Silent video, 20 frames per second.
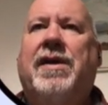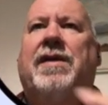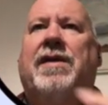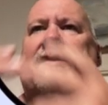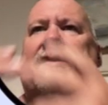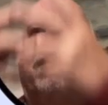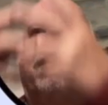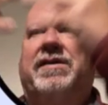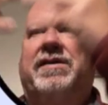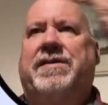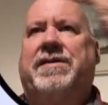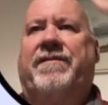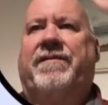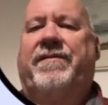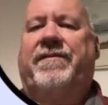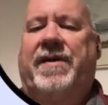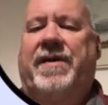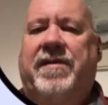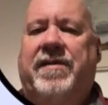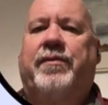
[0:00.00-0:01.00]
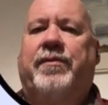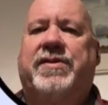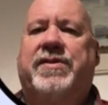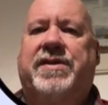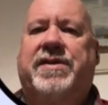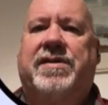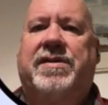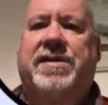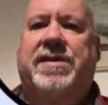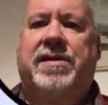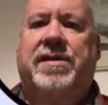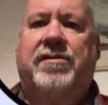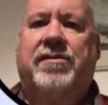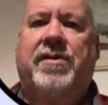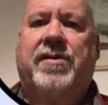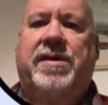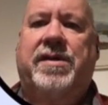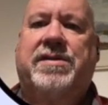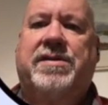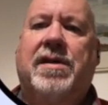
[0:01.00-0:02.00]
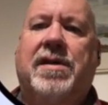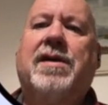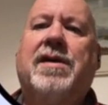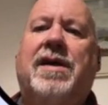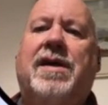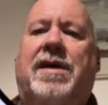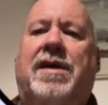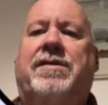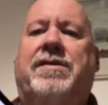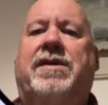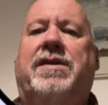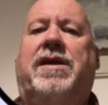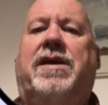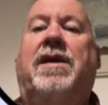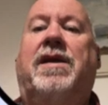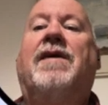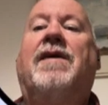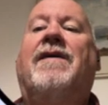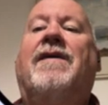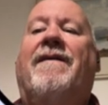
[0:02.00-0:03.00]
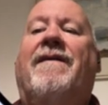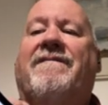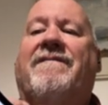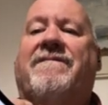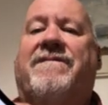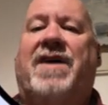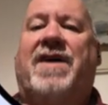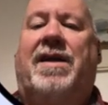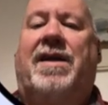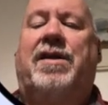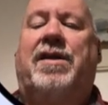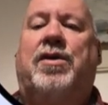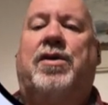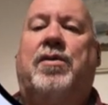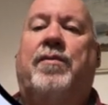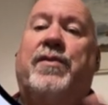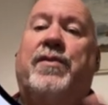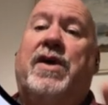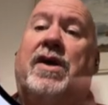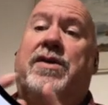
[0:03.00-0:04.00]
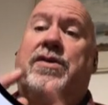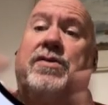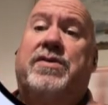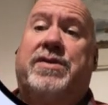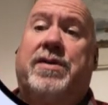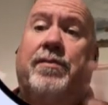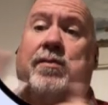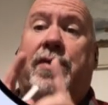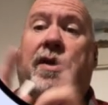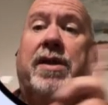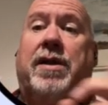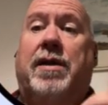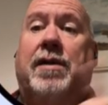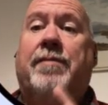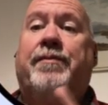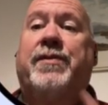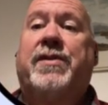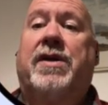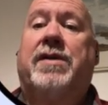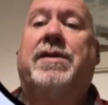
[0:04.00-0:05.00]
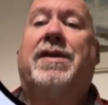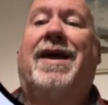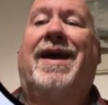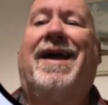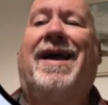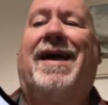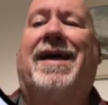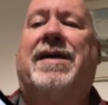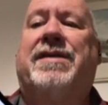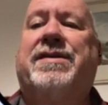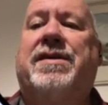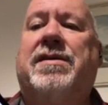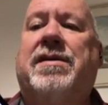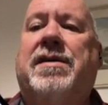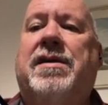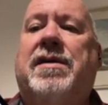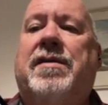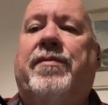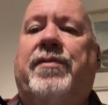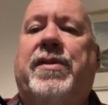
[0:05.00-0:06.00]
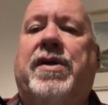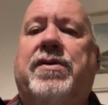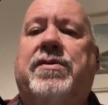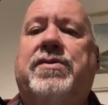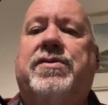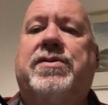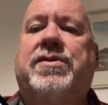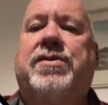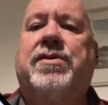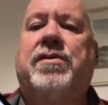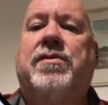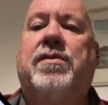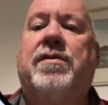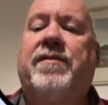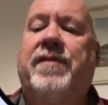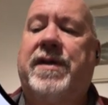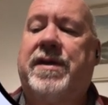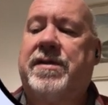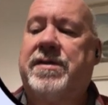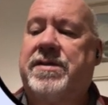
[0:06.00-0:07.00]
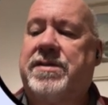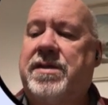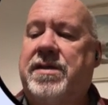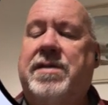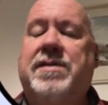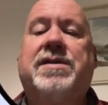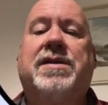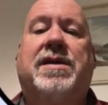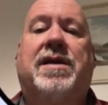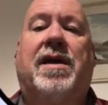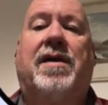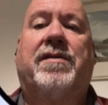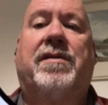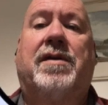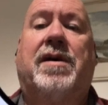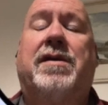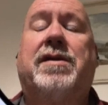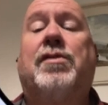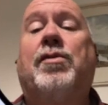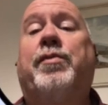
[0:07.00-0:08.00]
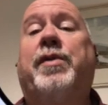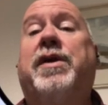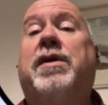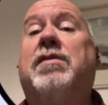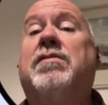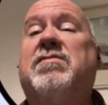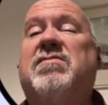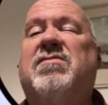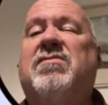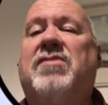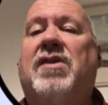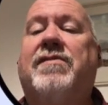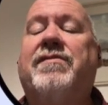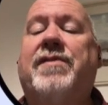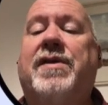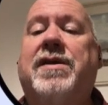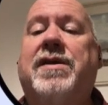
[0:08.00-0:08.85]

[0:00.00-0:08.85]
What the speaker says: then there's a 5% increase in the value. And you simply can add those two figures together and it'll be roughly